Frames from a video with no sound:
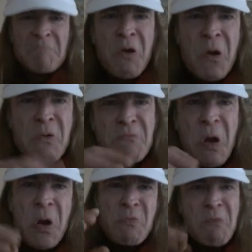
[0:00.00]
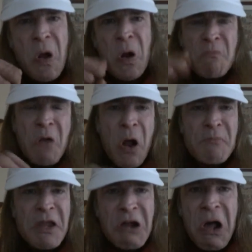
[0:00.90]
Moan, moan, moan,
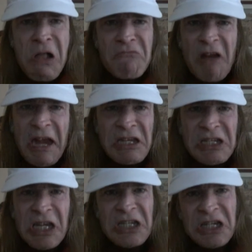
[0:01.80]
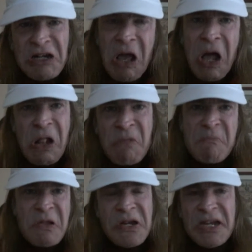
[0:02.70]
moan, you're all racist, you're all
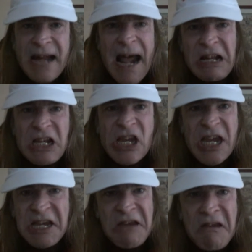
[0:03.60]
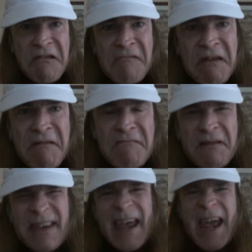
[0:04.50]
bloody Nazis.
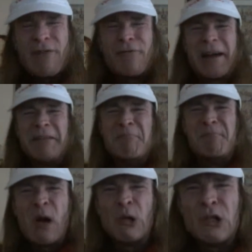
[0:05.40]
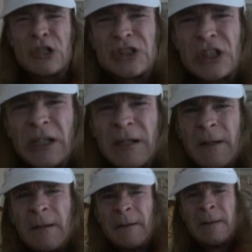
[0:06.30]
Yeah, right, bollocks.
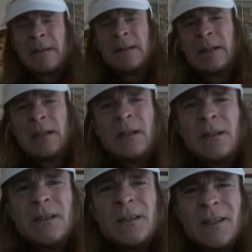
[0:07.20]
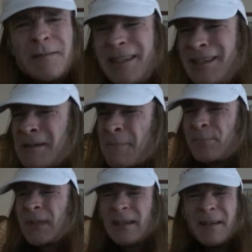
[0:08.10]
I mean,
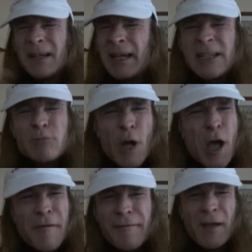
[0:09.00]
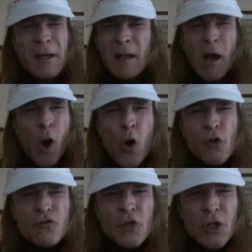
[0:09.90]
he's worth
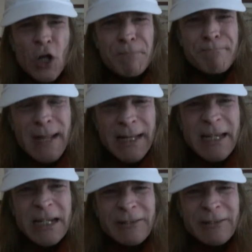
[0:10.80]
100-odd million,